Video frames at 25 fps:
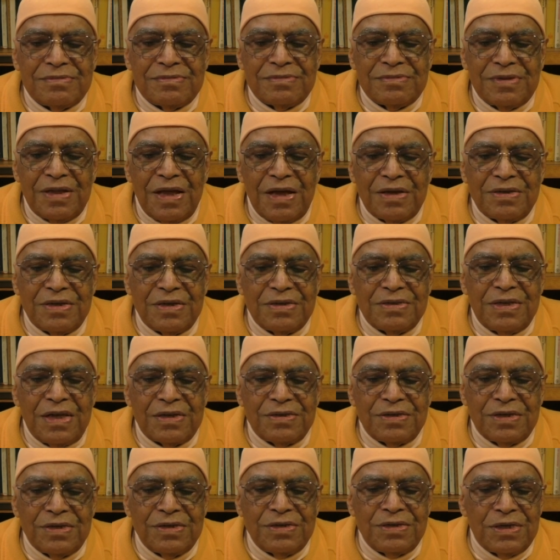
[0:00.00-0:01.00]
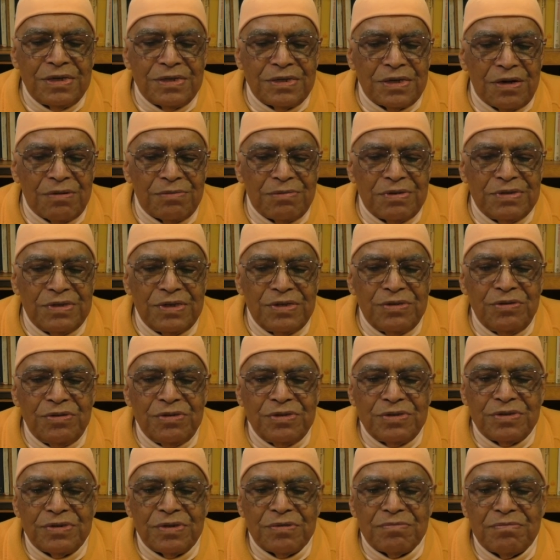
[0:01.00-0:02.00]
That is the teaching of
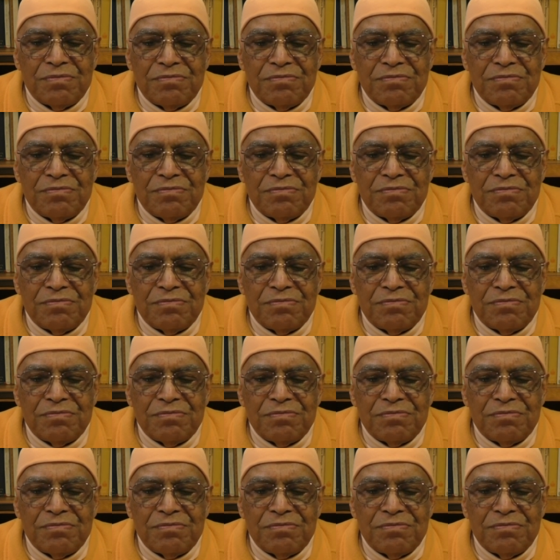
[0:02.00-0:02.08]
Hinduism.